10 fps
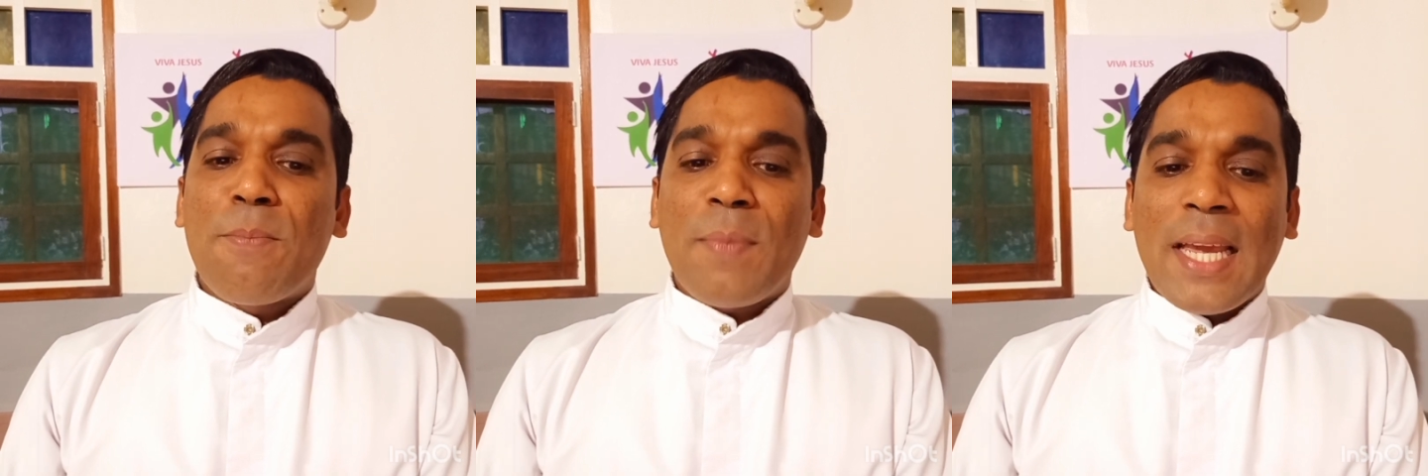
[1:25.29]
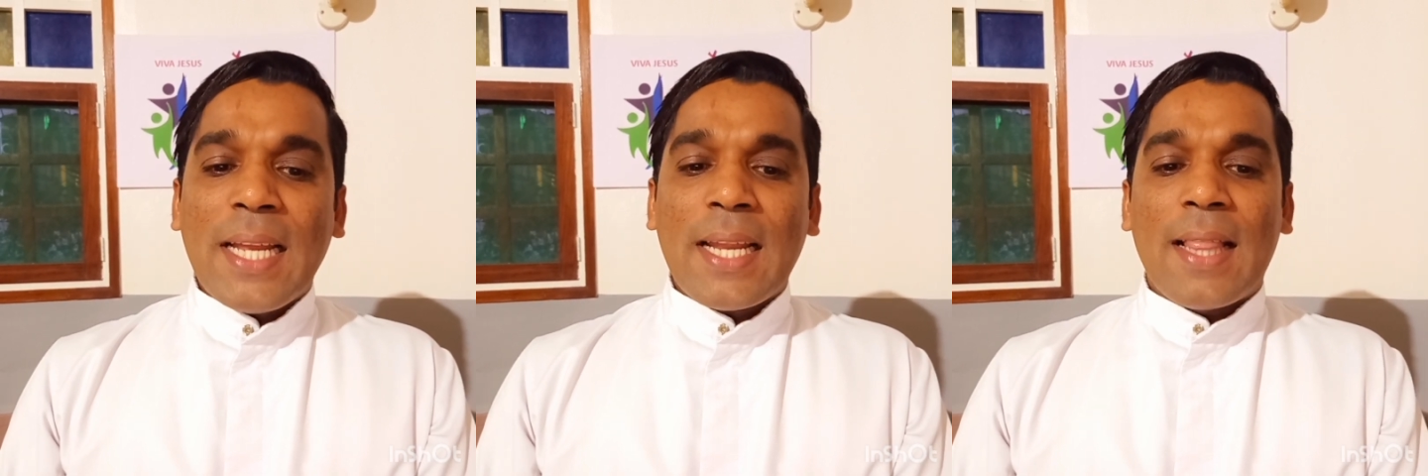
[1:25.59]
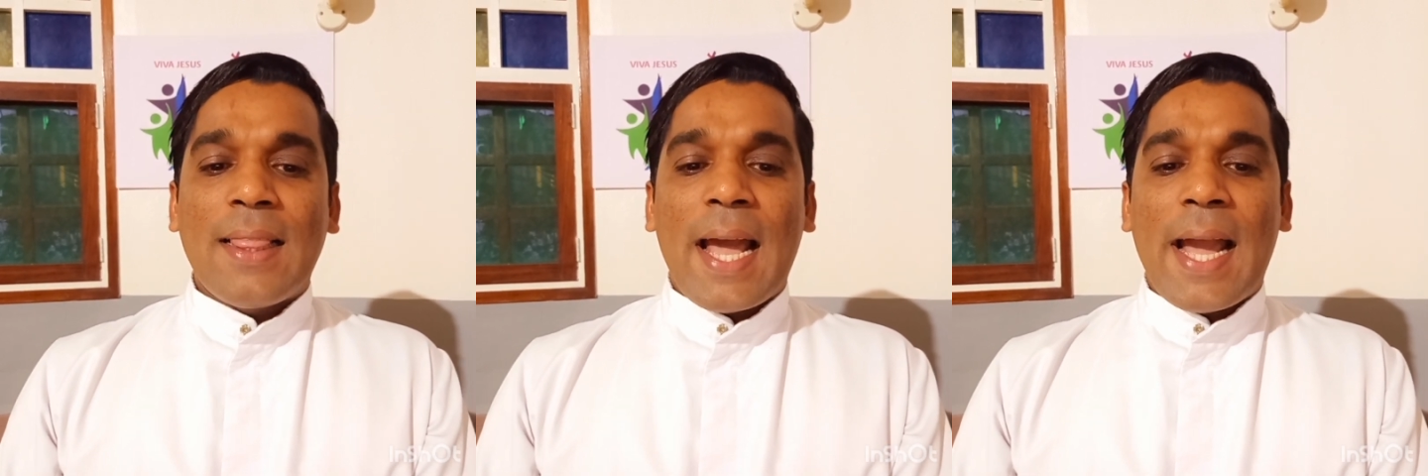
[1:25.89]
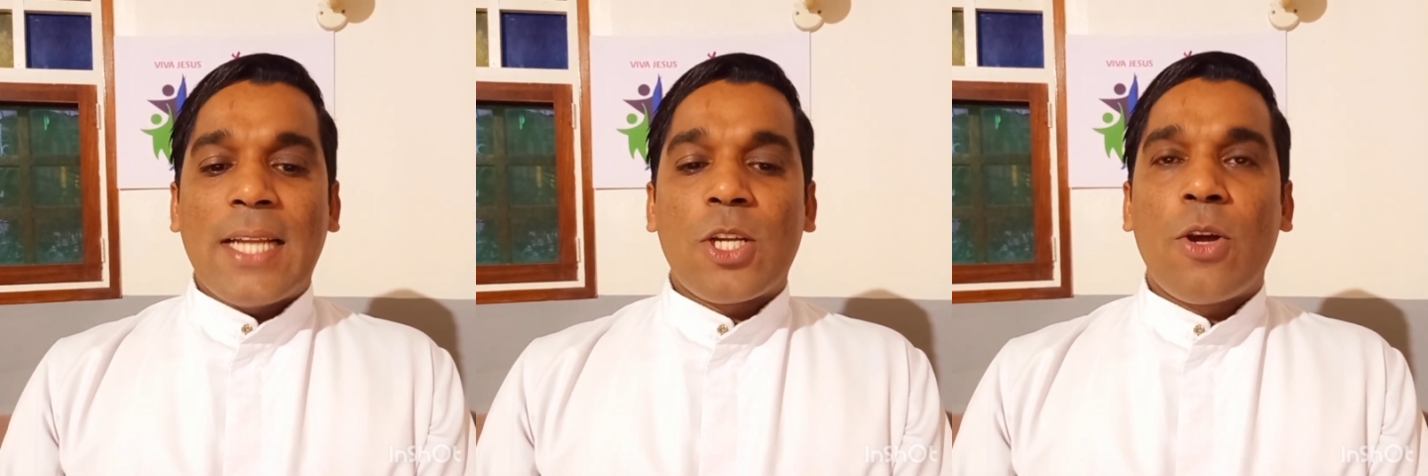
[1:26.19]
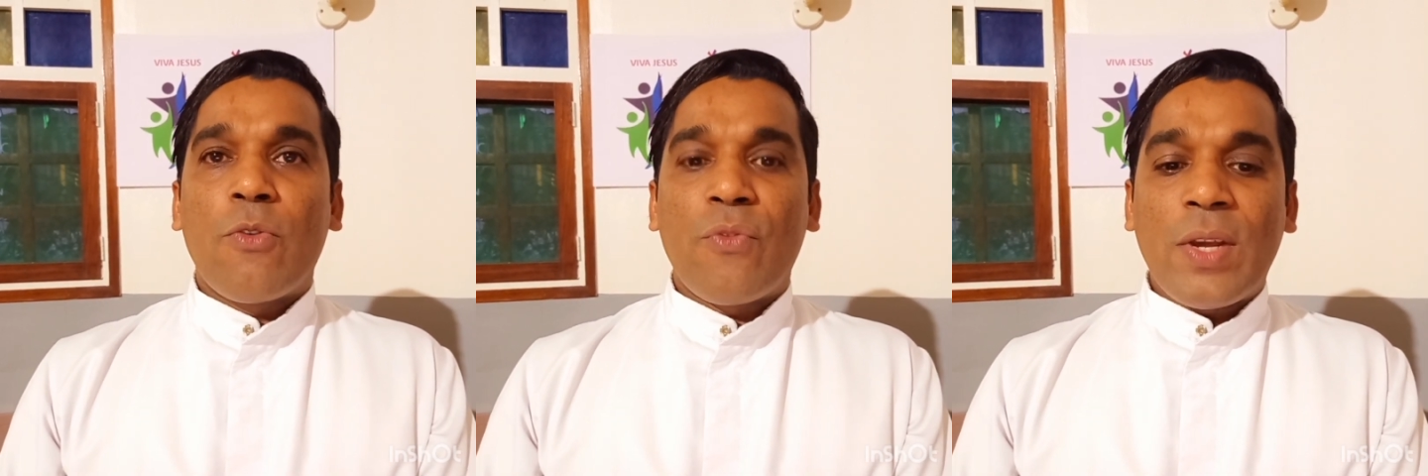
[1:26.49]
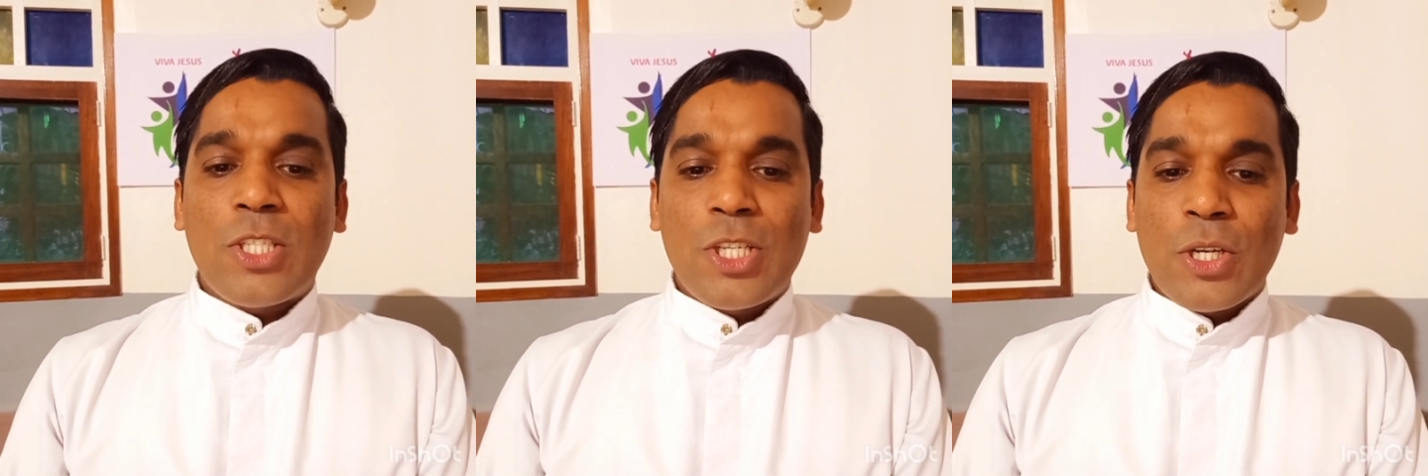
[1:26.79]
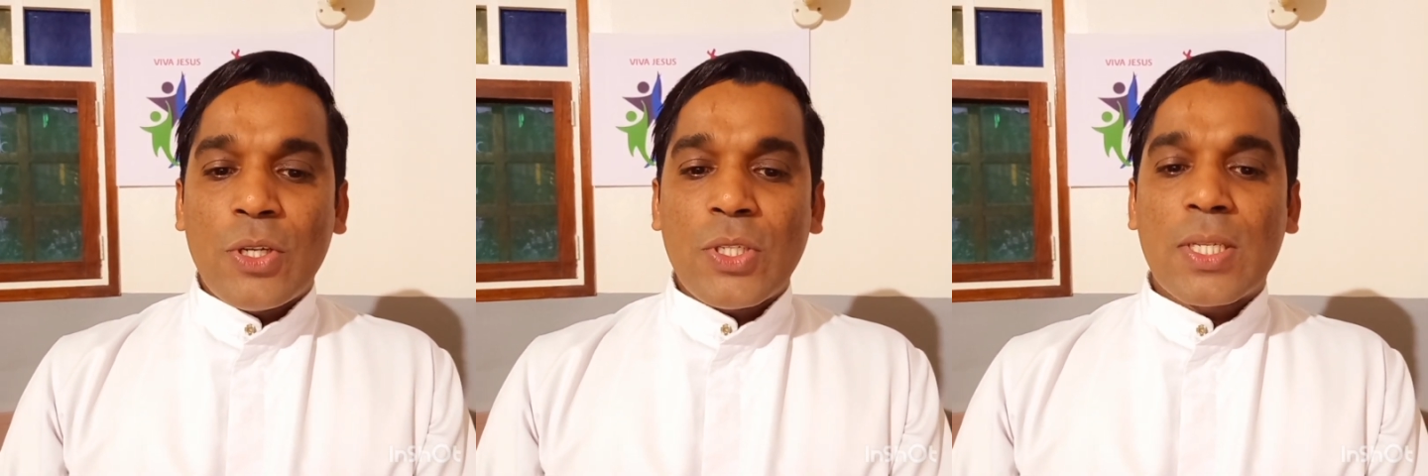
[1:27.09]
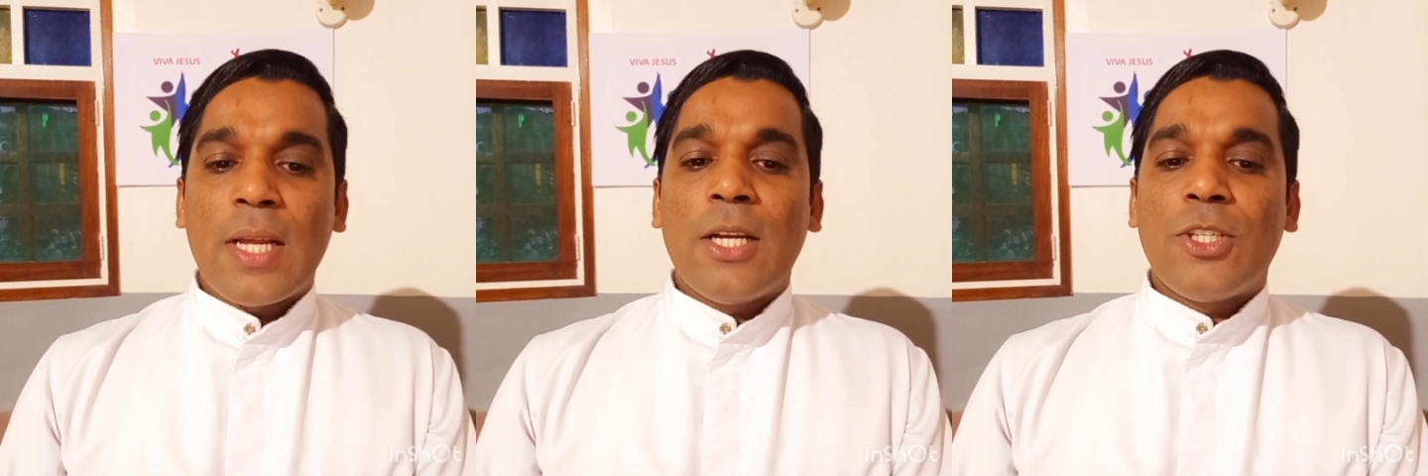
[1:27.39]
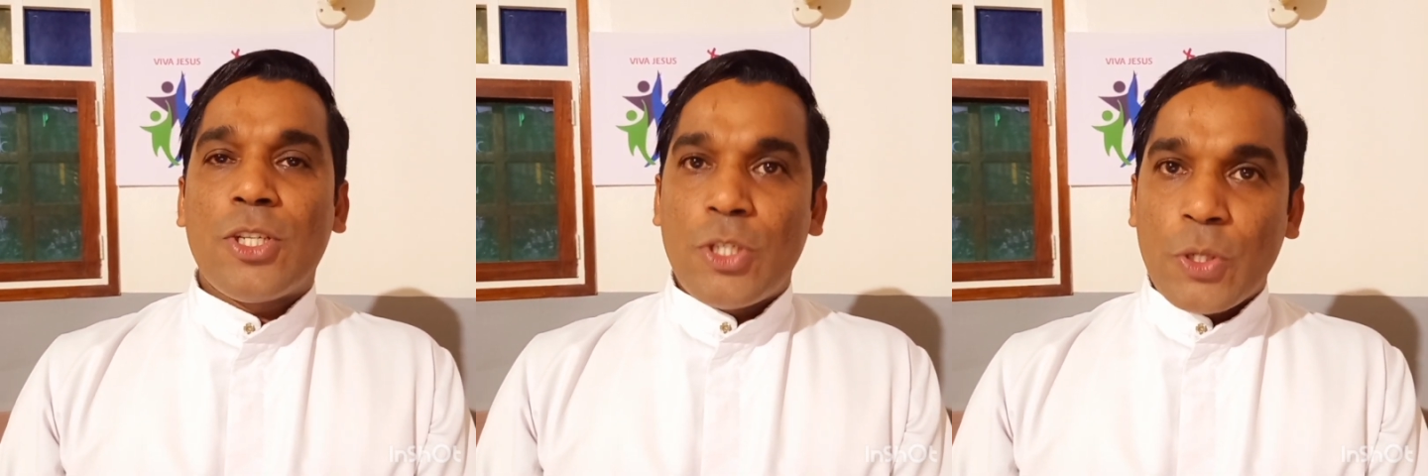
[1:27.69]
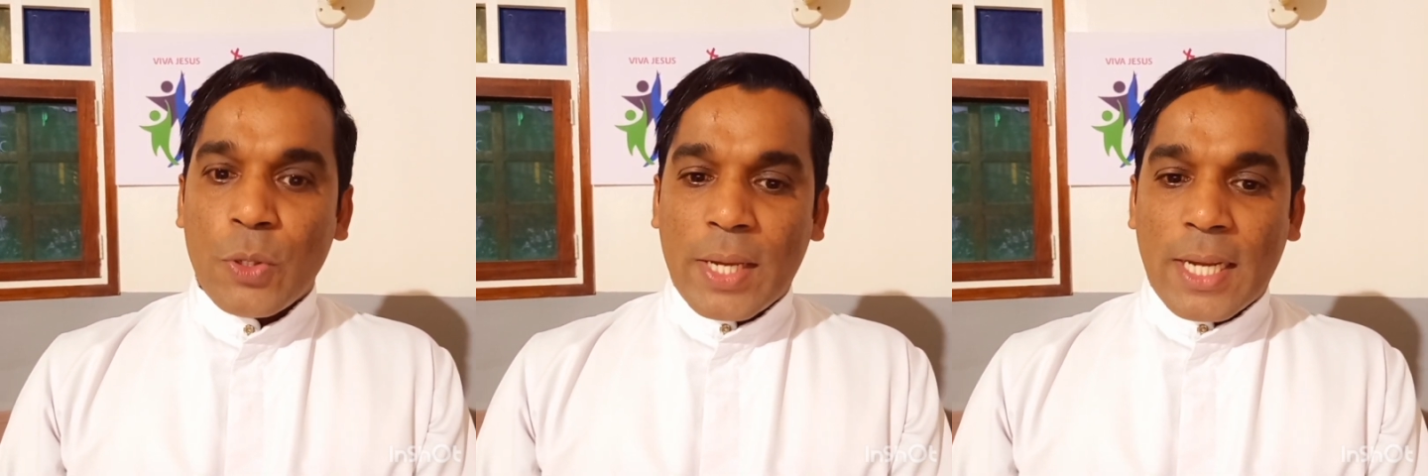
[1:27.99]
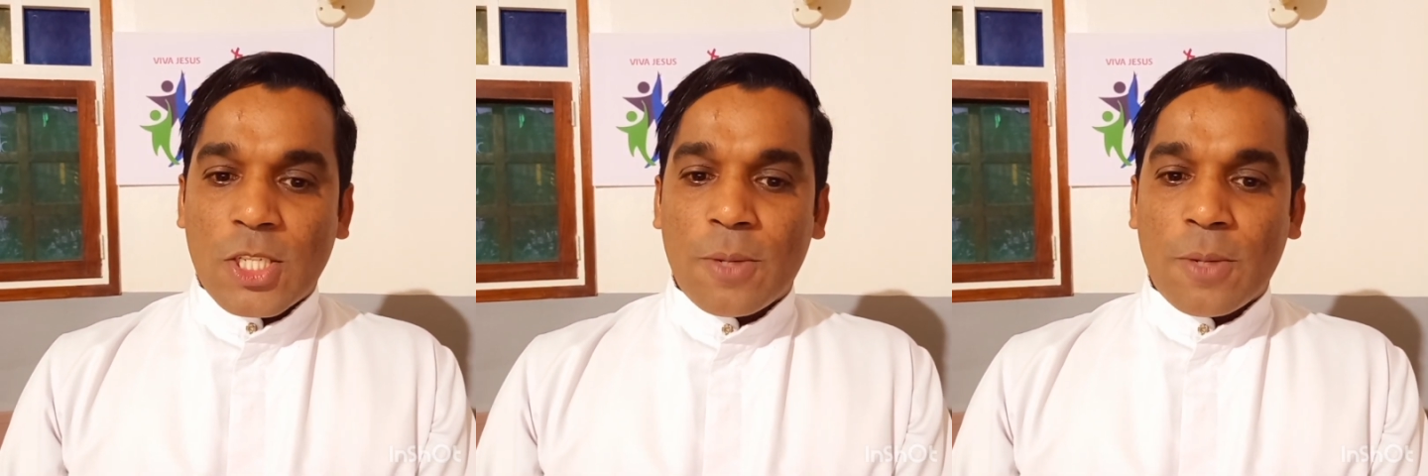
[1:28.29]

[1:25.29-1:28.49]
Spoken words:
mean that we choose to do it.